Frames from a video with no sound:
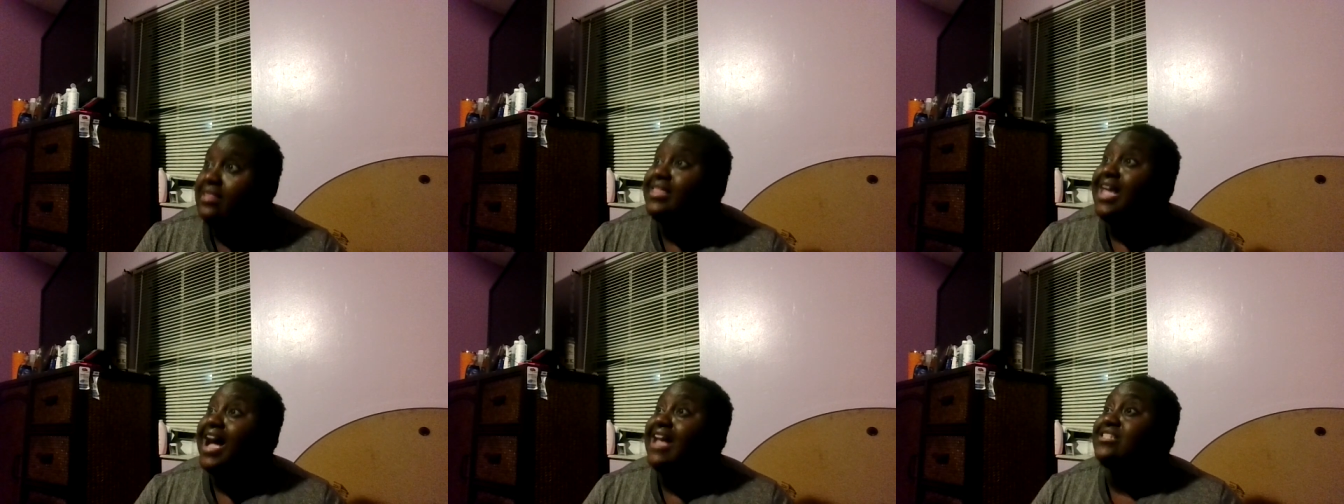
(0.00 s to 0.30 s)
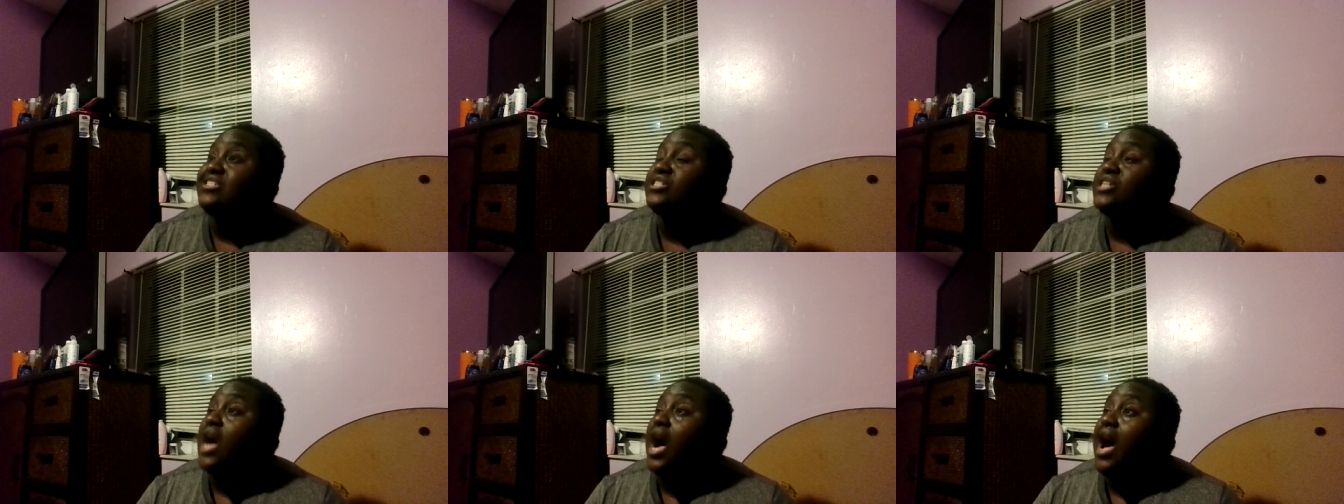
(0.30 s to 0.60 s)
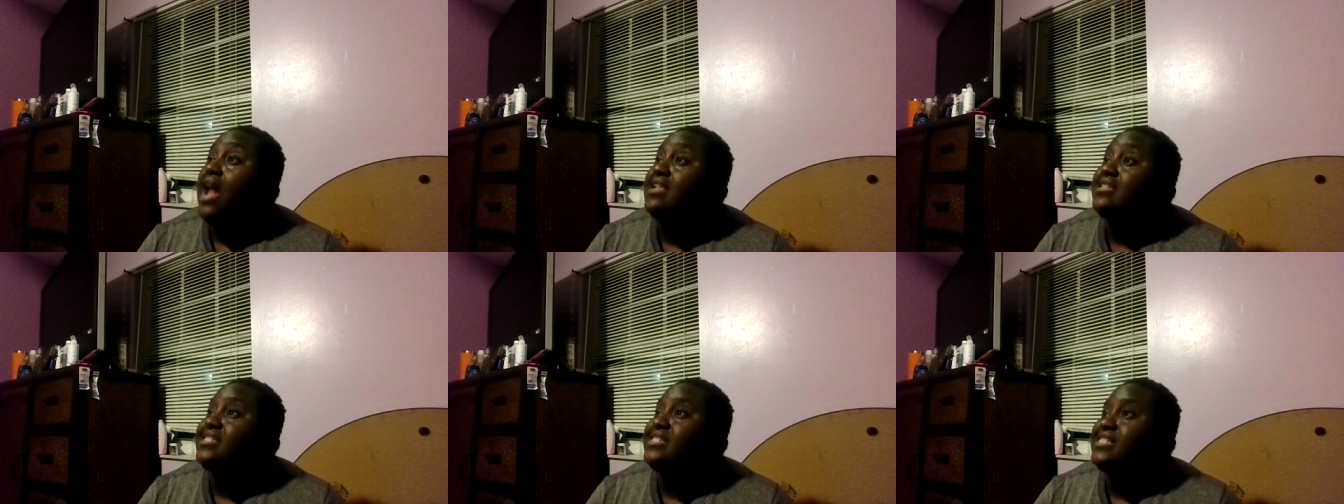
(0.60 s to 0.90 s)
that's
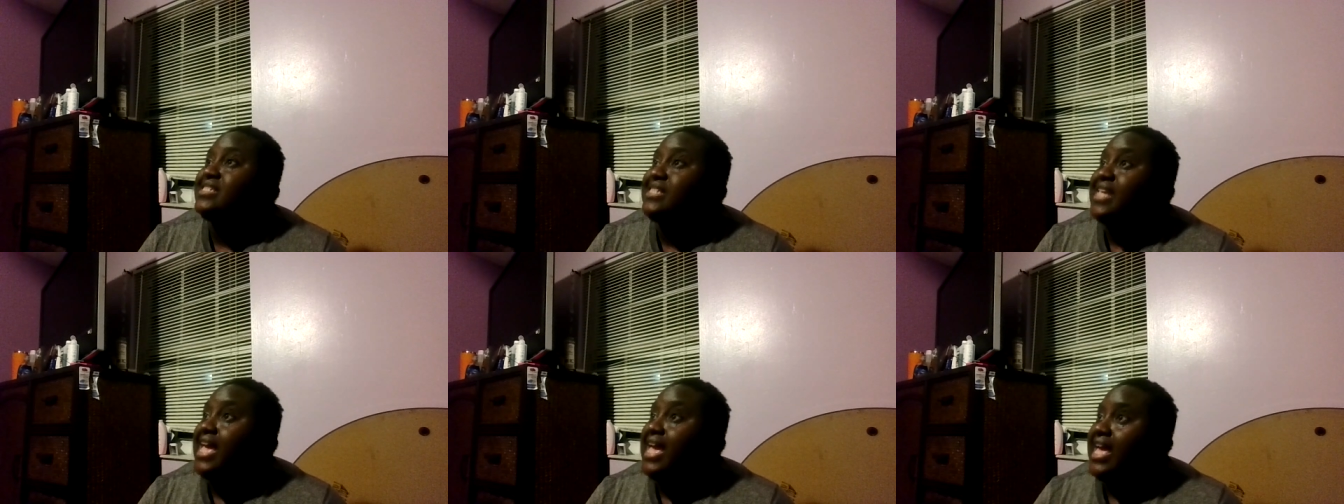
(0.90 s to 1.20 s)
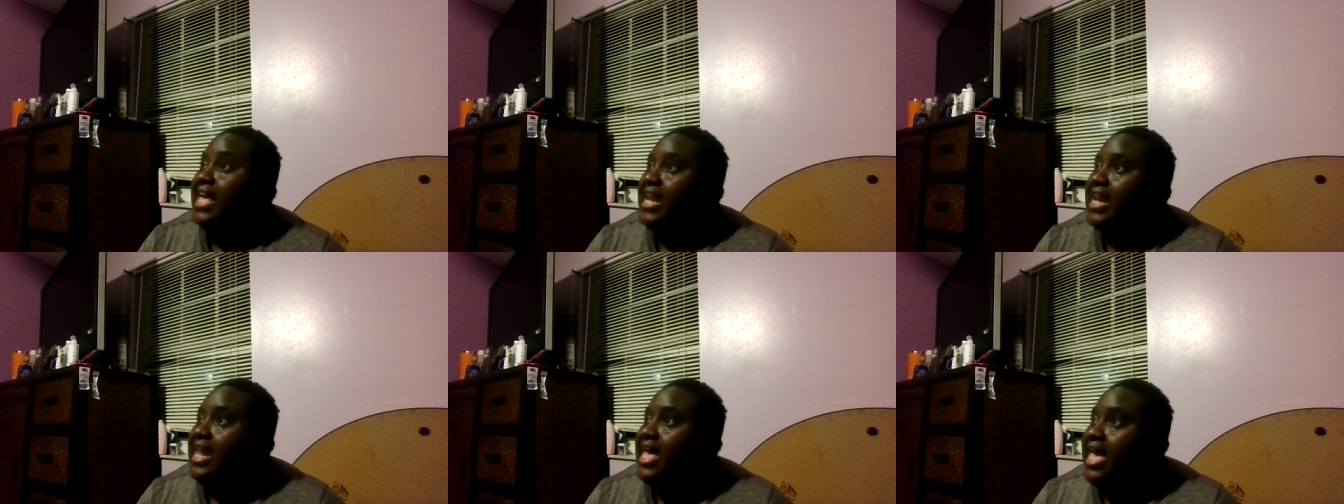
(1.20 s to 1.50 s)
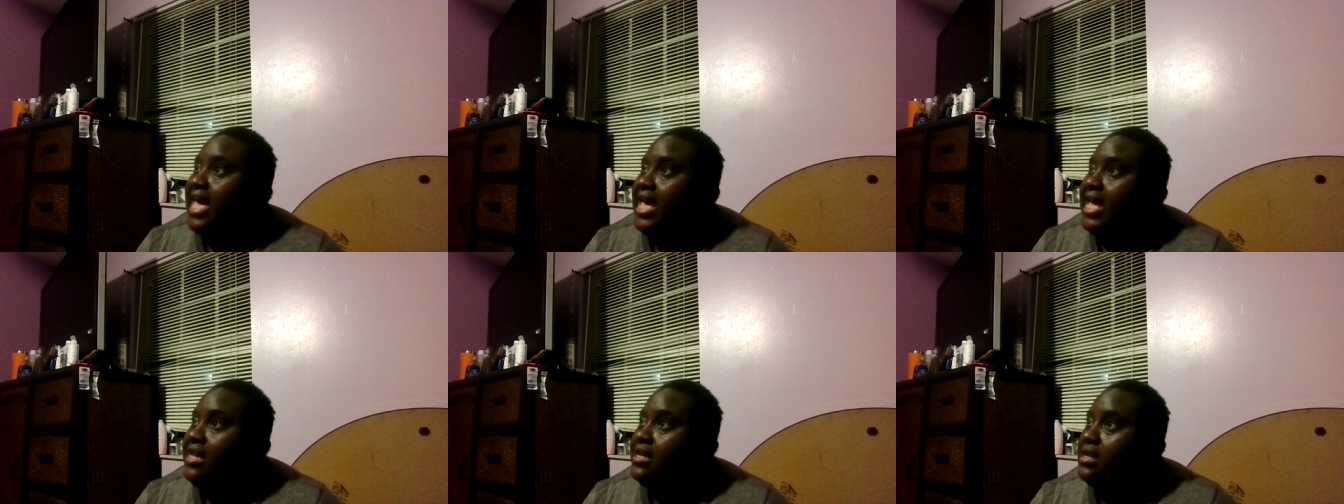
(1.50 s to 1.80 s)
called
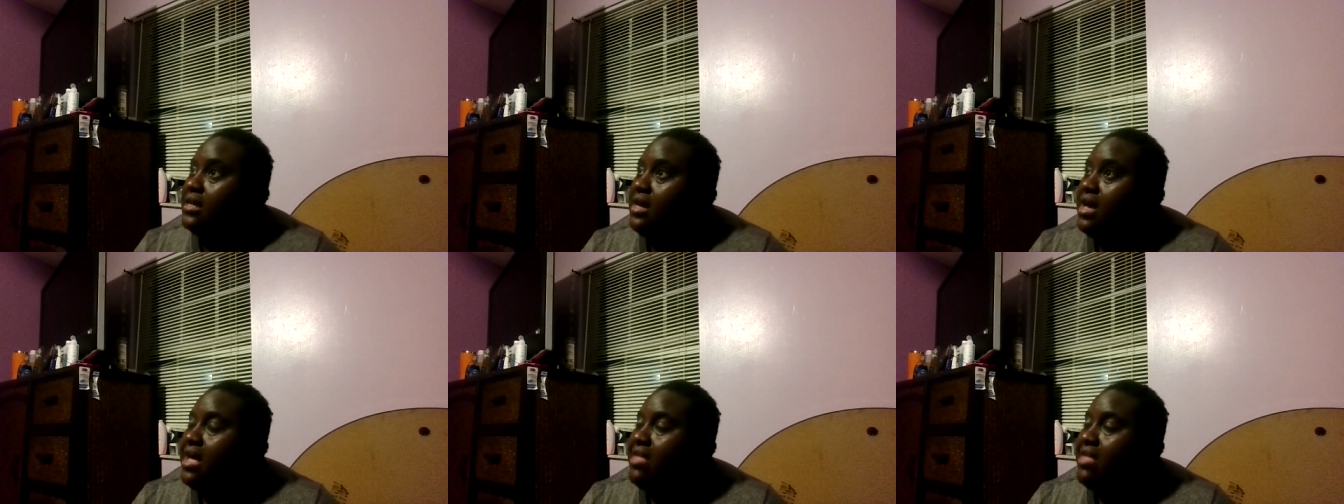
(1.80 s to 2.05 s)
stealing.